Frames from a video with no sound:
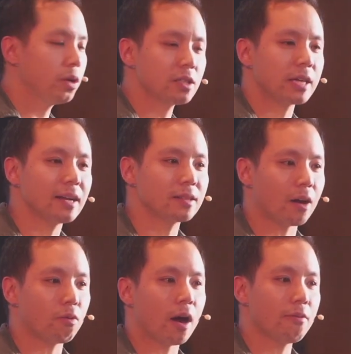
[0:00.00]
We can take
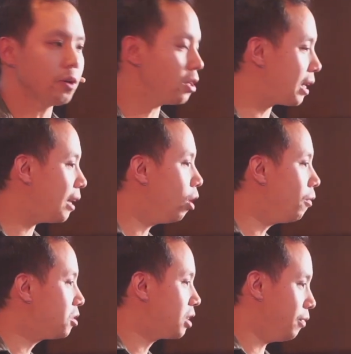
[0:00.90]
that wrath. We can take
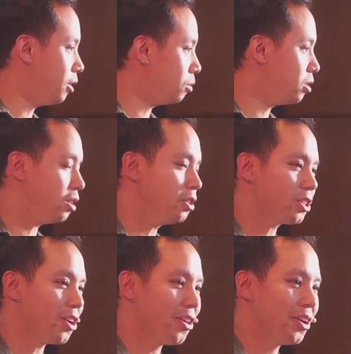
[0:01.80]
all those
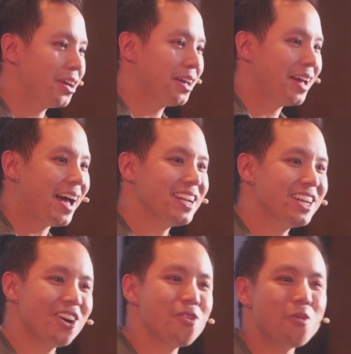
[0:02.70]
difficulties.
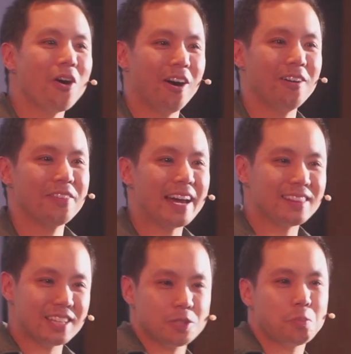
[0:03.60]
And you know what?
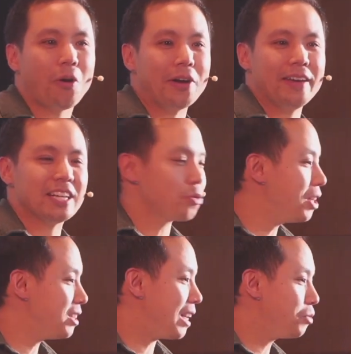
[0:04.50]
At this point, it's
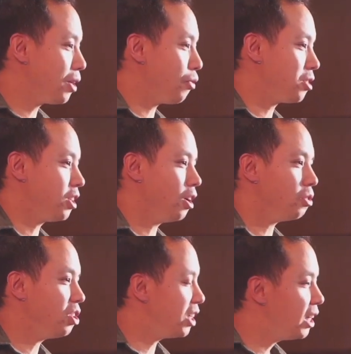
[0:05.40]
really tempting for us to
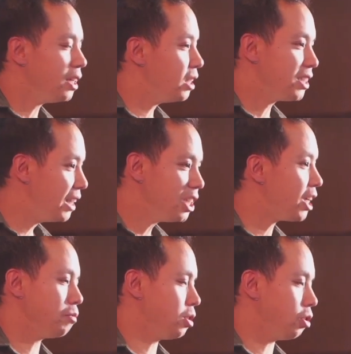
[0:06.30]
go, silly, silly
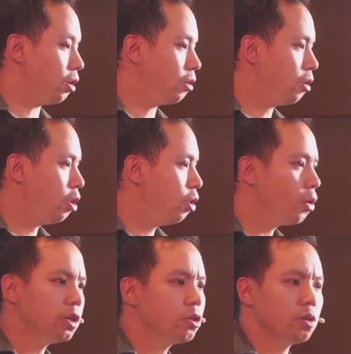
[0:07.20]
James and John.
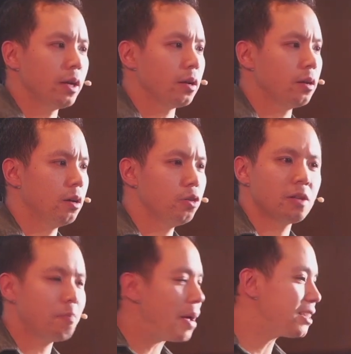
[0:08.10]
What are you doing?
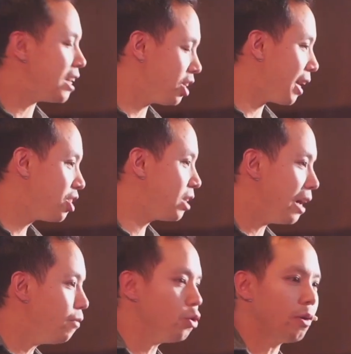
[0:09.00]
You had the best
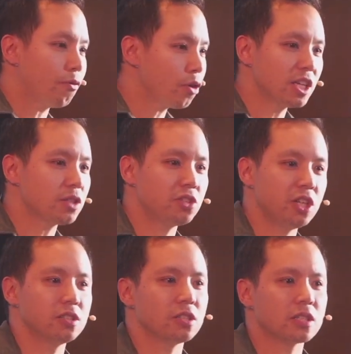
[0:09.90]
education ever. You had three years of
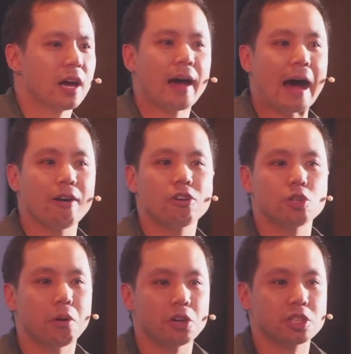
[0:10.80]
Jesus. How
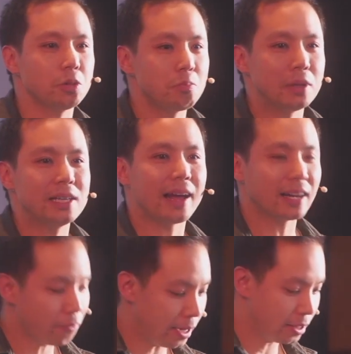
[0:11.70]
could you possibly be
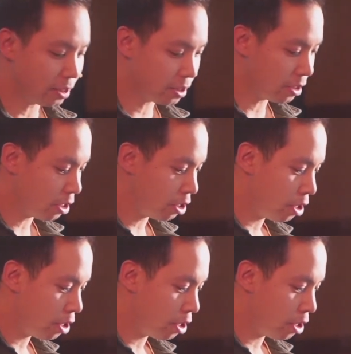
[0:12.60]
like this?